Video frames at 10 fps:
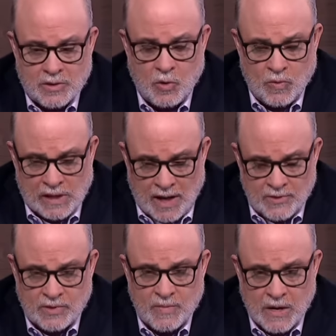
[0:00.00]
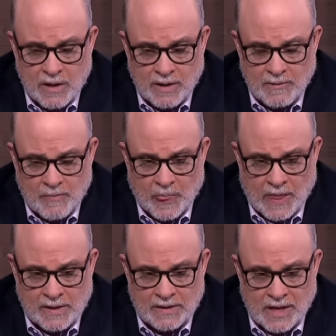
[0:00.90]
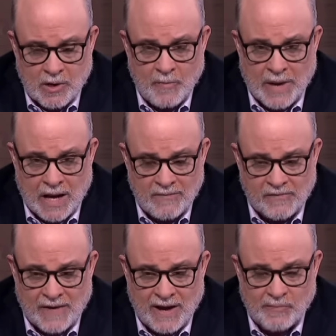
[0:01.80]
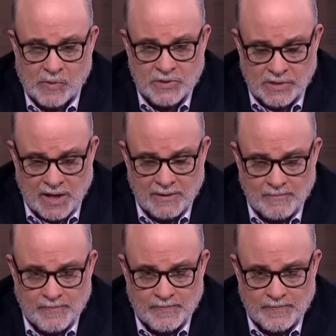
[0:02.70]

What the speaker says: Do you realize, America, that our bottom 5%